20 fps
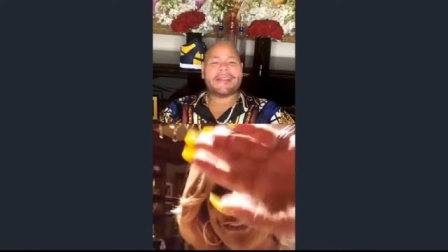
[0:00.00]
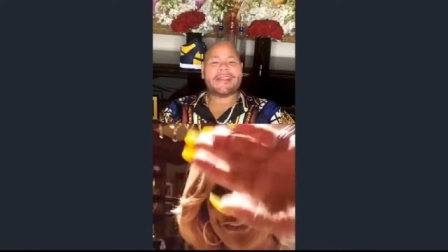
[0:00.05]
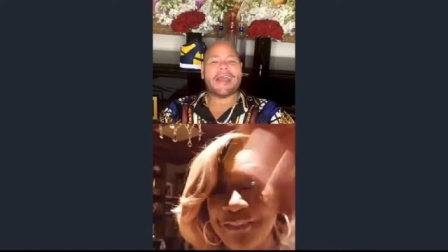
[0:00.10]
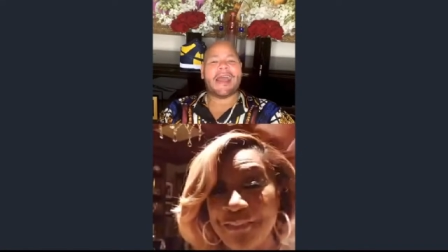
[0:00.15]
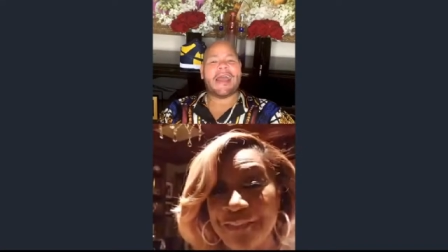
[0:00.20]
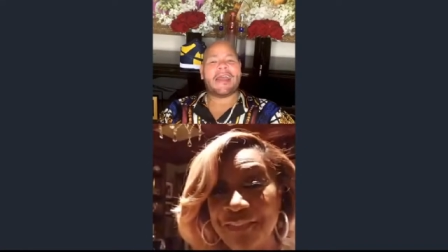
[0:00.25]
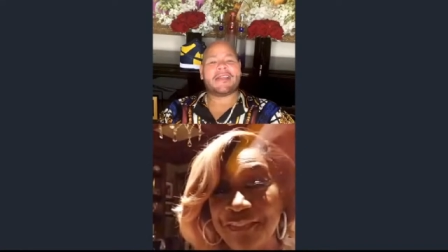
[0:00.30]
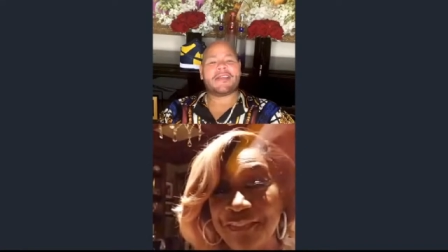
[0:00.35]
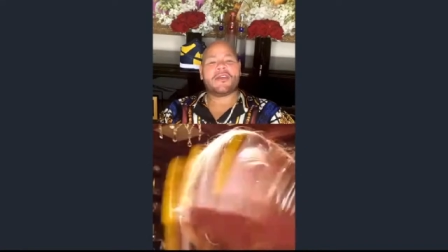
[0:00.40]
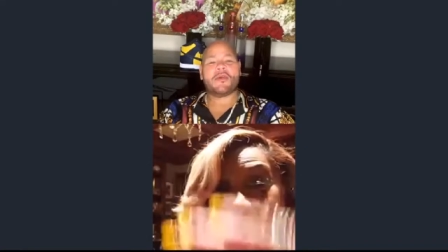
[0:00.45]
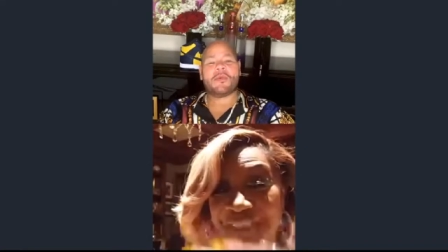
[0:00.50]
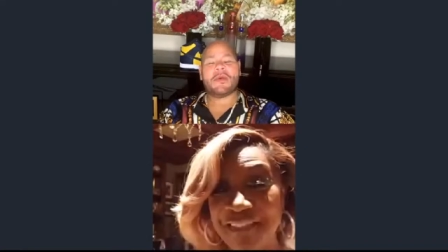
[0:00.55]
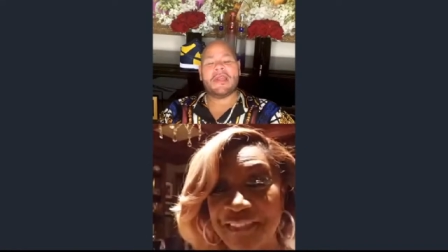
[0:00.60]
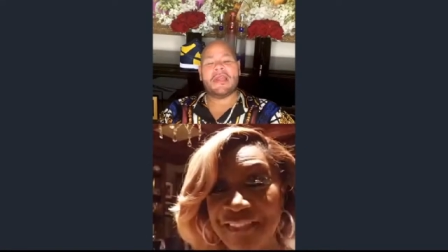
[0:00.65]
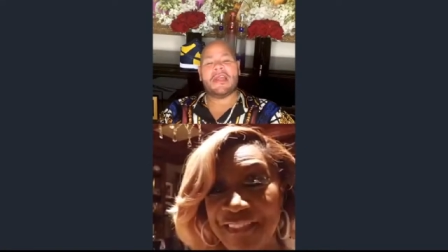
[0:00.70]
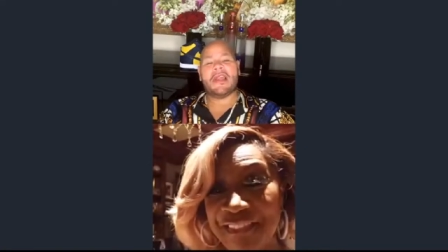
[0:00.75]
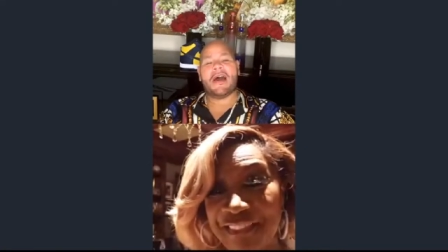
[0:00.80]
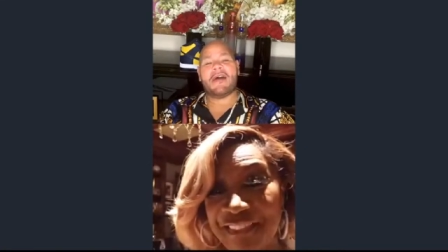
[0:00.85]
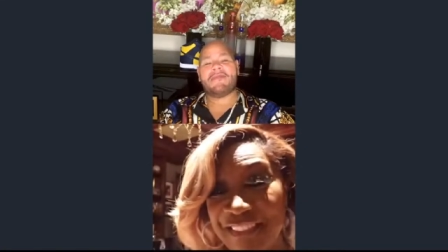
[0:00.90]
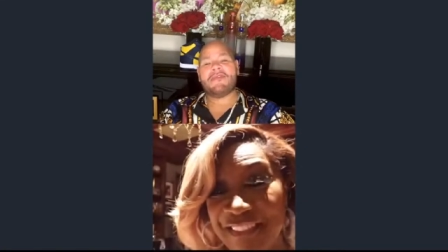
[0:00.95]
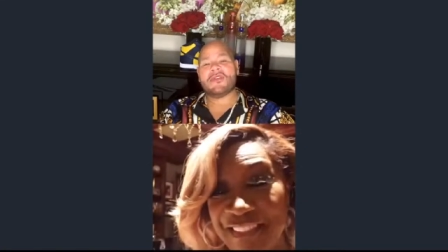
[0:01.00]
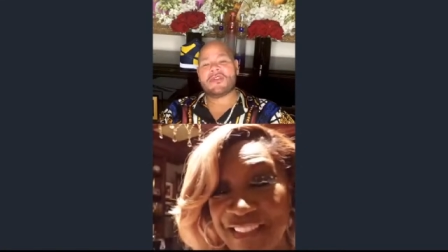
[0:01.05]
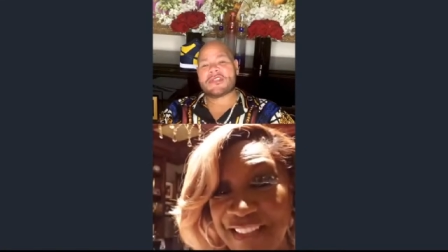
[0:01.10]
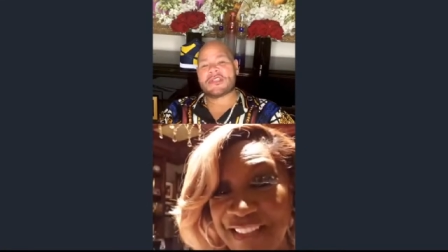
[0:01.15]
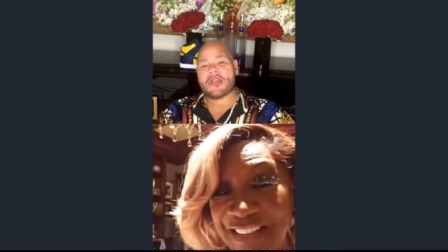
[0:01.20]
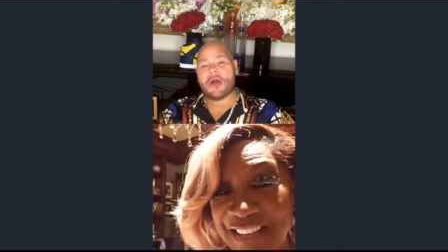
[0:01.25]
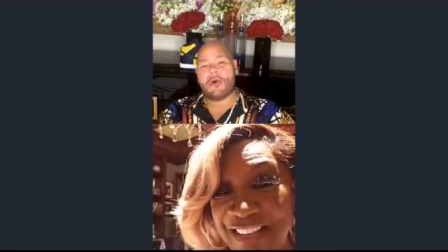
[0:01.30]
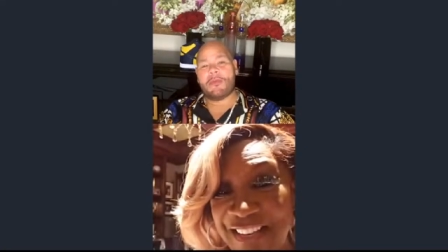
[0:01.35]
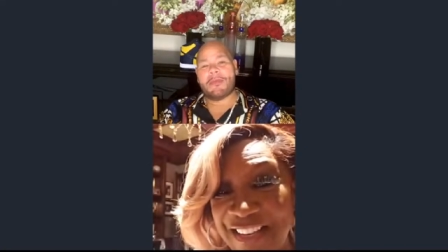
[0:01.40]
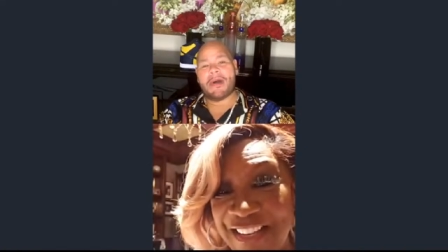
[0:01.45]
Thank you. We love you
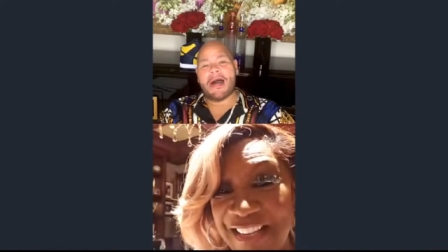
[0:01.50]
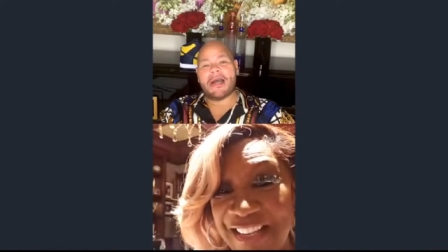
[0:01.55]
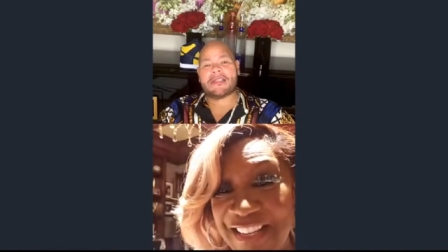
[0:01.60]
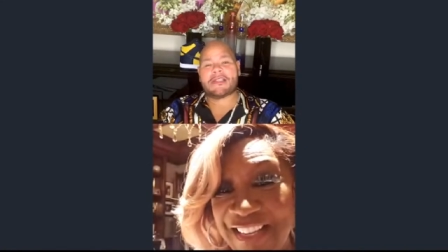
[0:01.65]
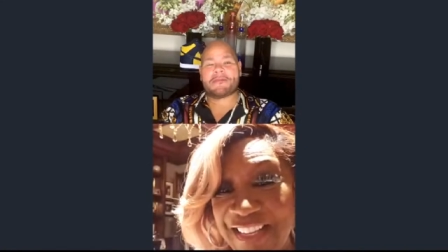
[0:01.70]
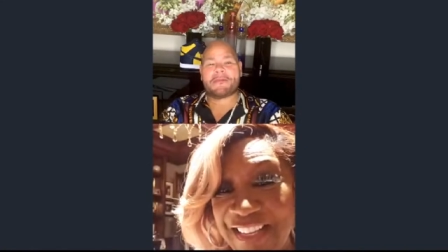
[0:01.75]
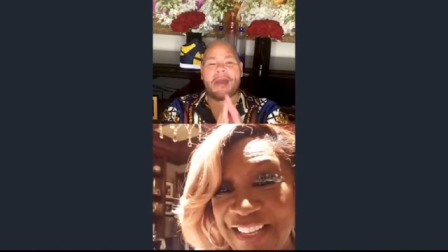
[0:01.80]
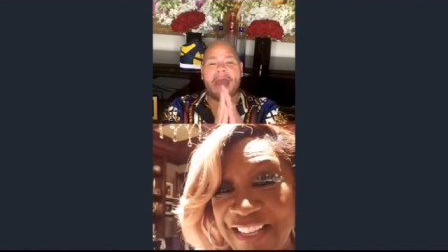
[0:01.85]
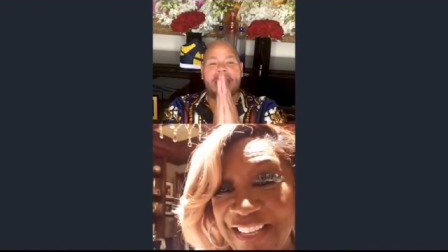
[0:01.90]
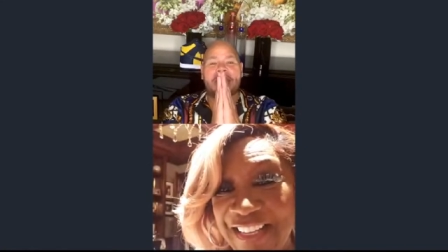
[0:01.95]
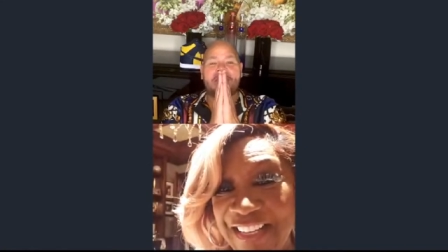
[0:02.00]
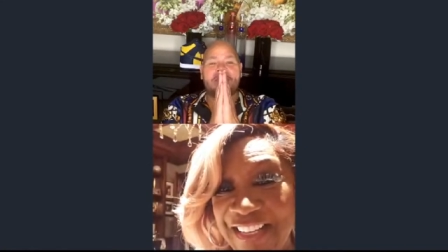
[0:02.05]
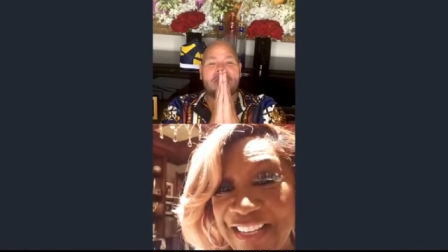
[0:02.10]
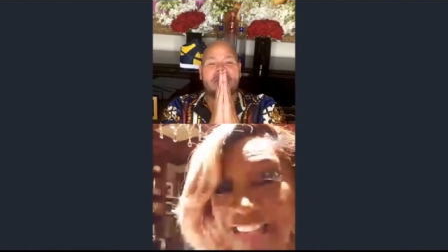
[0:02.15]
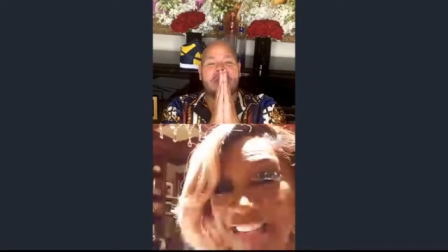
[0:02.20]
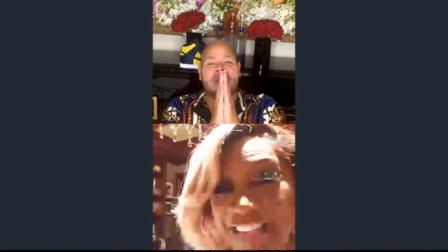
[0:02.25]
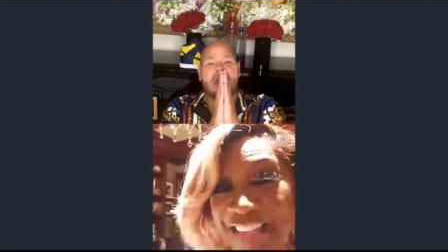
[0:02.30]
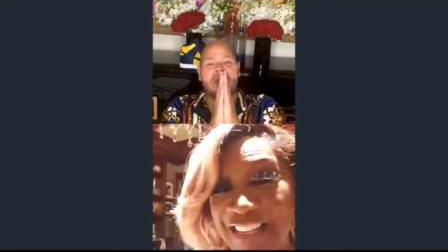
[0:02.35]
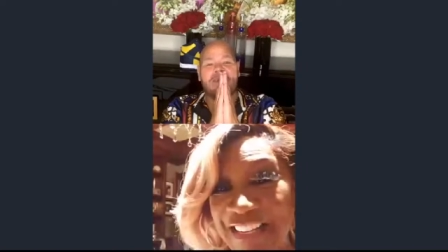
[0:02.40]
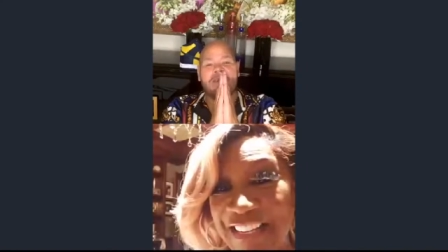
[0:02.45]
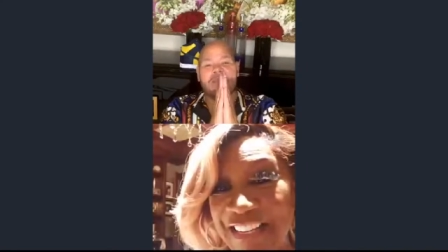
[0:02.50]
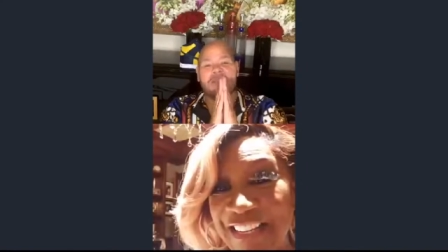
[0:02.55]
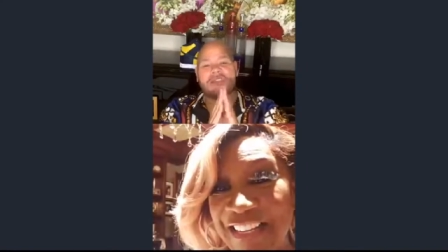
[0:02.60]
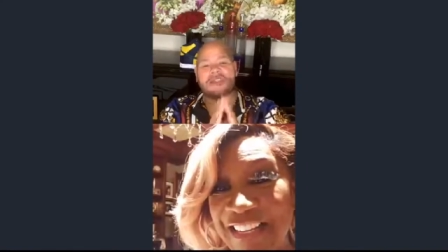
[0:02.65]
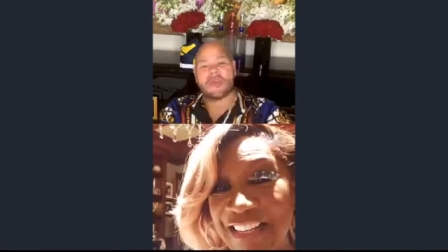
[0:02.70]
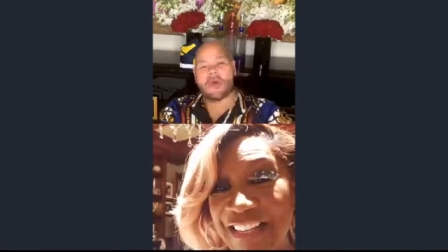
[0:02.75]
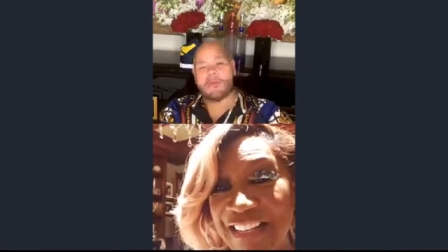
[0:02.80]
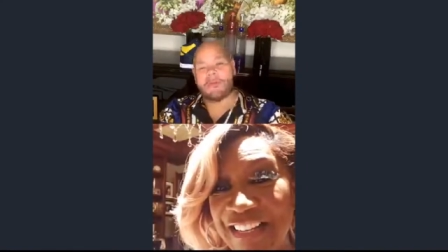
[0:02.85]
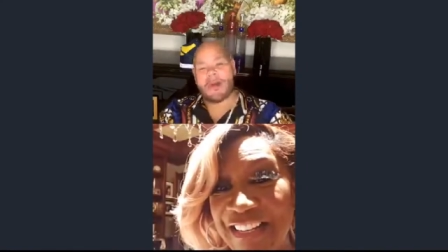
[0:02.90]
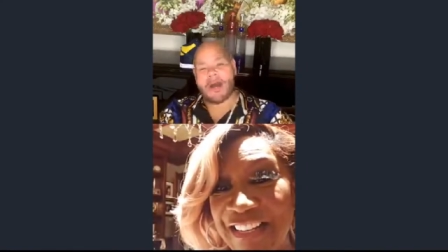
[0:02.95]
so much, Patti. We love you
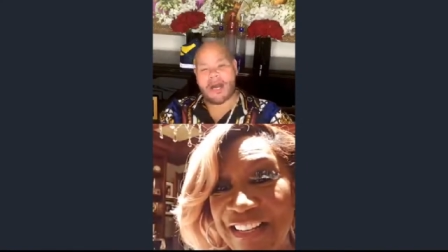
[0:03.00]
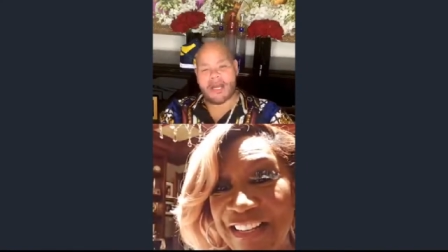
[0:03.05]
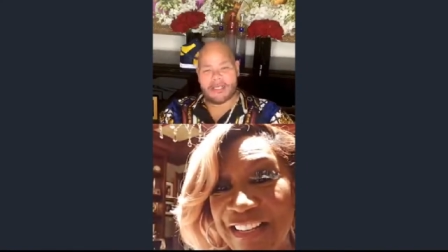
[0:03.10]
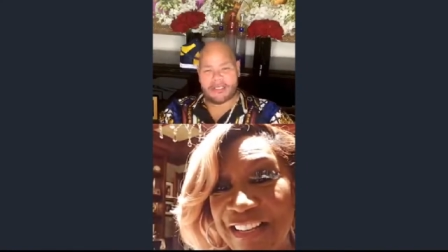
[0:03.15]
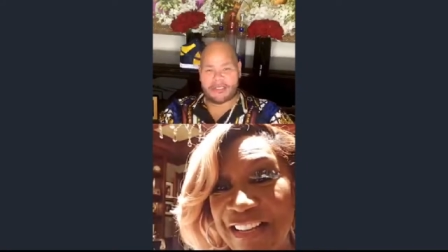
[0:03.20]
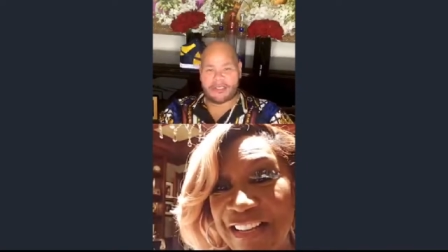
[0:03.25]
so much.